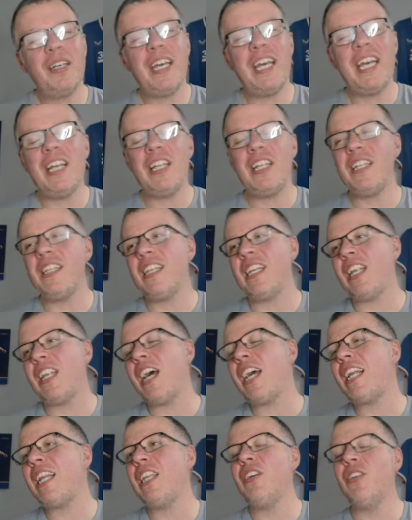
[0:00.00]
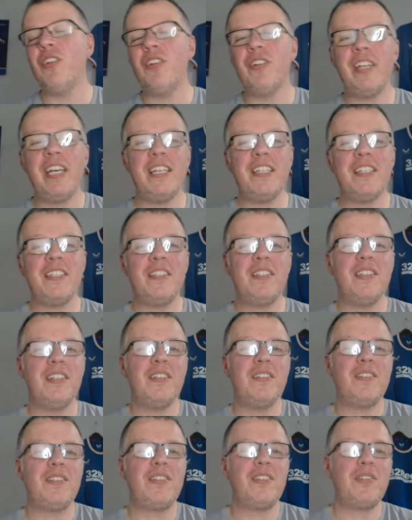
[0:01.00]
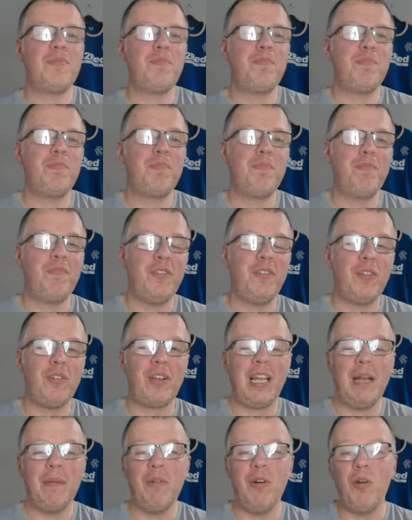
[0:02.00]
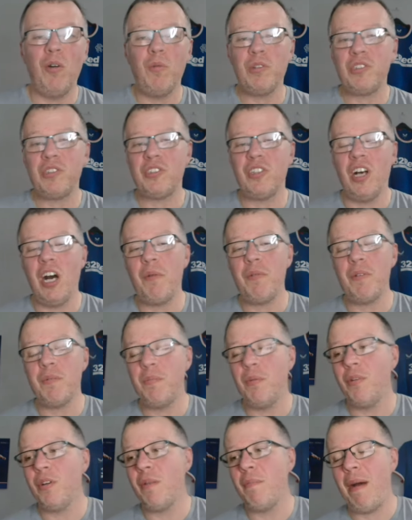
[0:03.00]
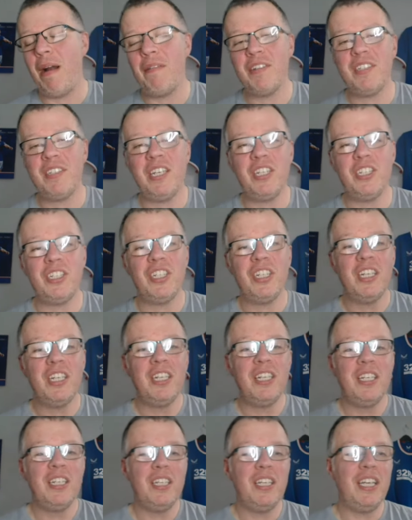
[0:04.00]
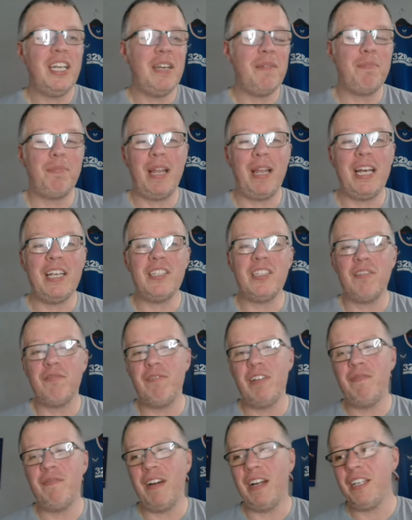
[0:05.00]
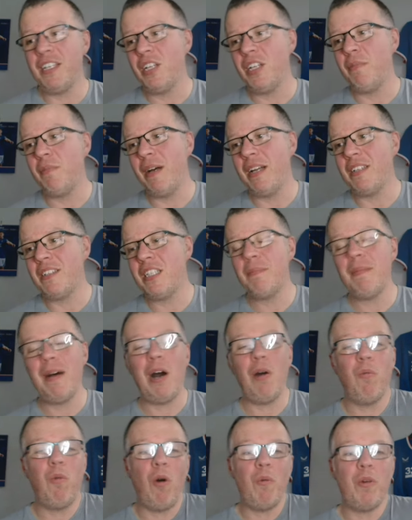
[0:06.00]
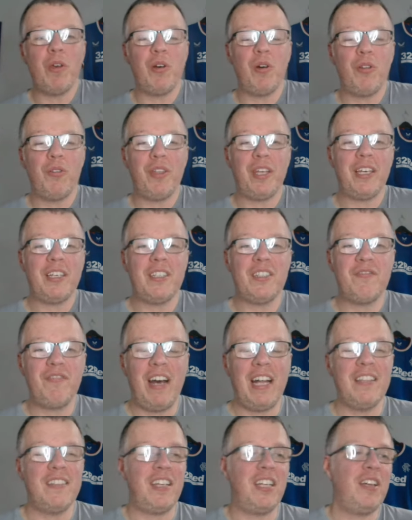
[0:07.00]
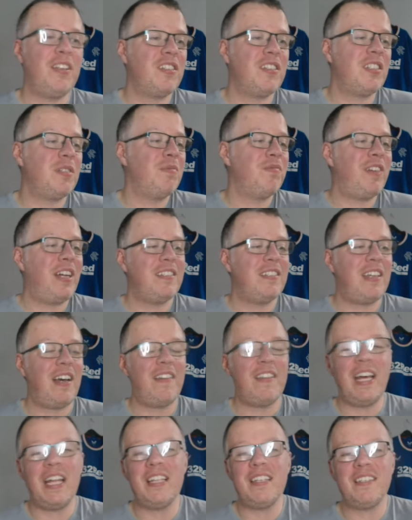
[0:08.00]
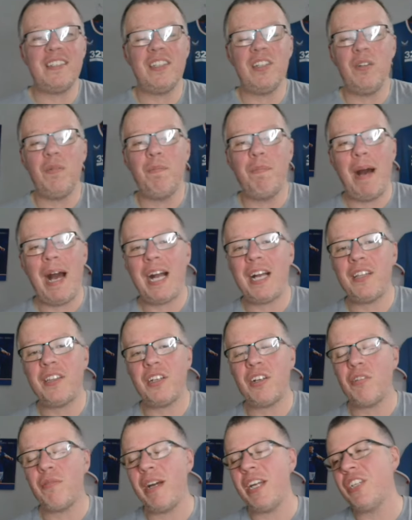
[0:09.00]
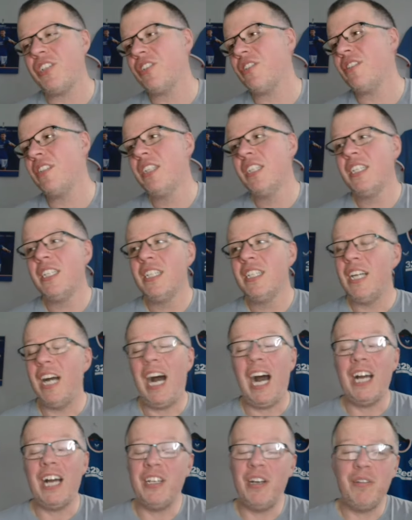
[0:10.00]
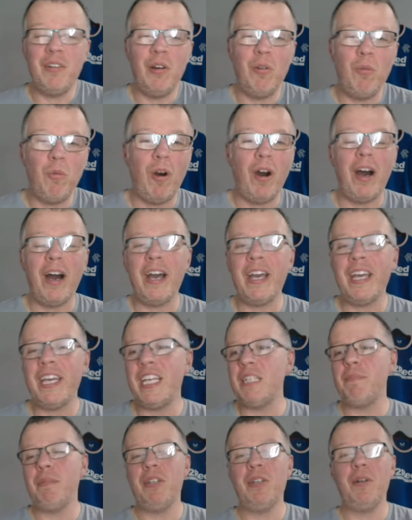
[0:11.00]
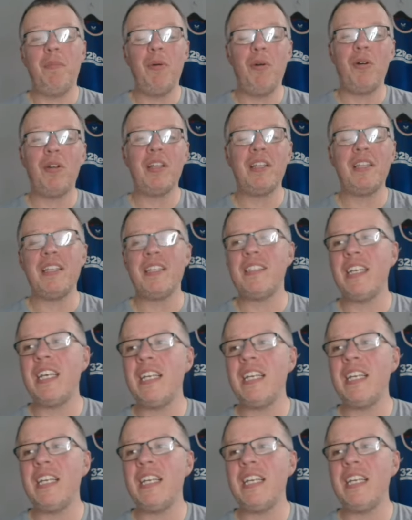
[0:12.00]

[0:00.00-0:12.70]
the likelihood is that Phil Clement will start with Borna Barisic in place of Ridvan Yilmaz, no matter what we all think as fans. I know there's some fans out there that still back the Croatian. I don't know why. He's been appalling this